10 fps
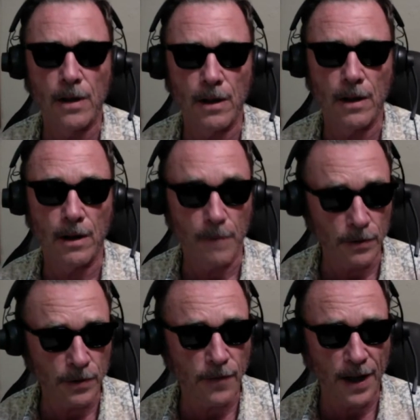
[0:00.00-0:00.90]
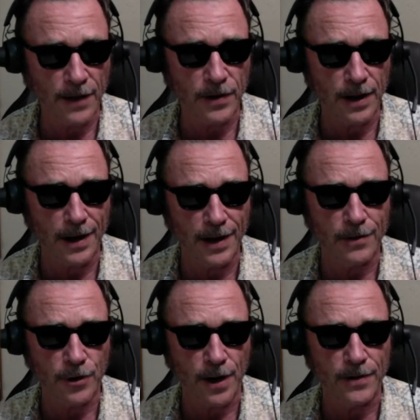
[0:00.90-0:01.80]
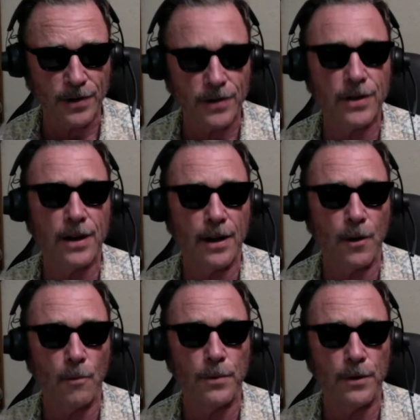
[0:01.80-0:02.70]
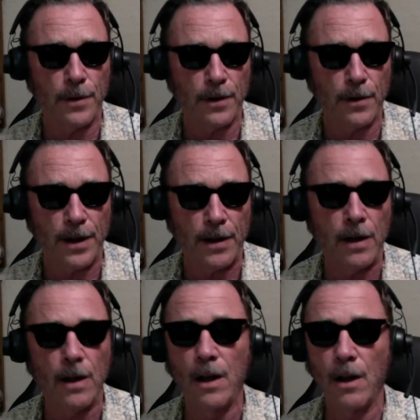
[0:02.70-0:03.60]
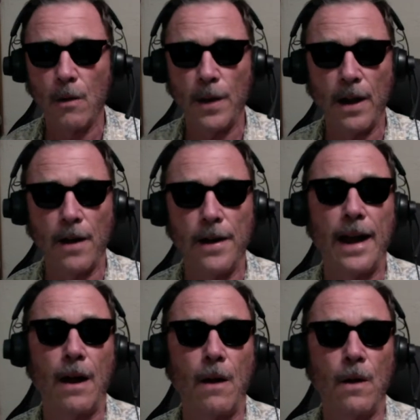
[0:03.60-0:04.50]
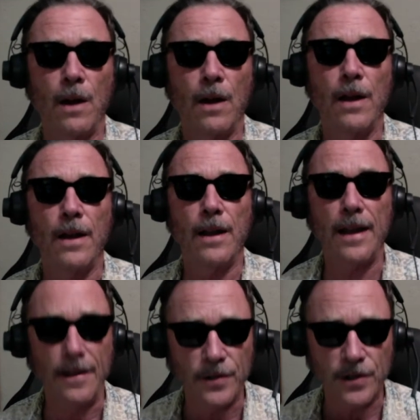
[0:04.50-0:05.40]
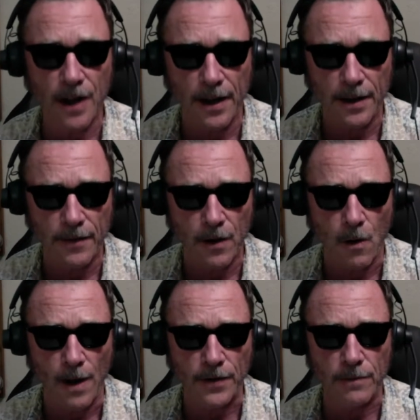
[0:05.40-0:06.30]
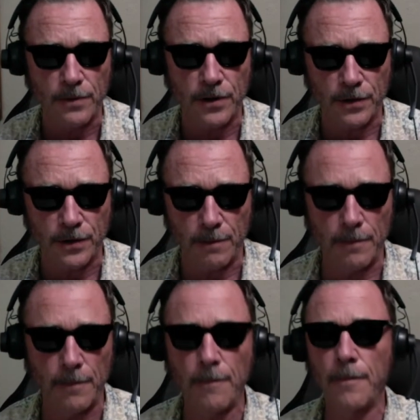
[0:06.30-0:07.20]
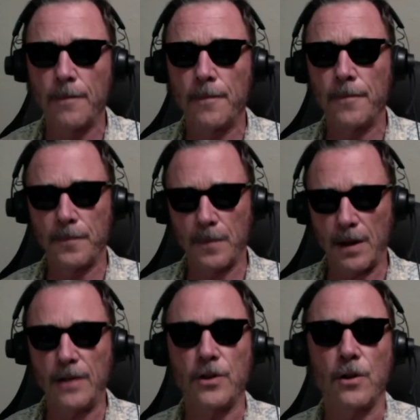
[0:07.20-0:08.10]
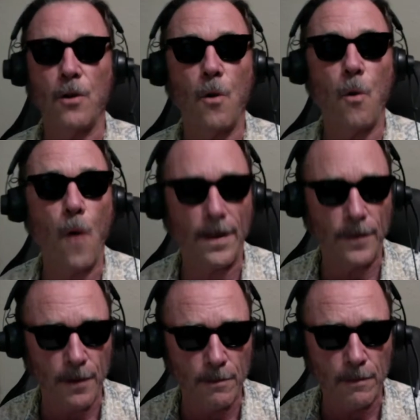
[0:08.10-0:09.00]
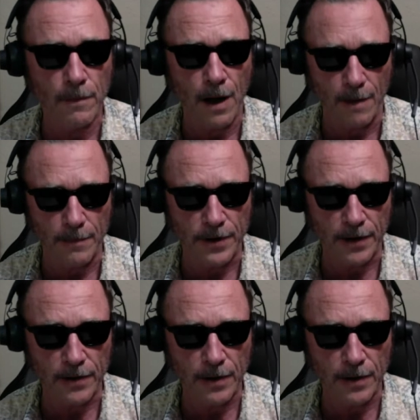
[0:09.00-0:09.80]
A most fascinating transition, I hope you agree. We are now inside of a quantum system. It's a quantum object.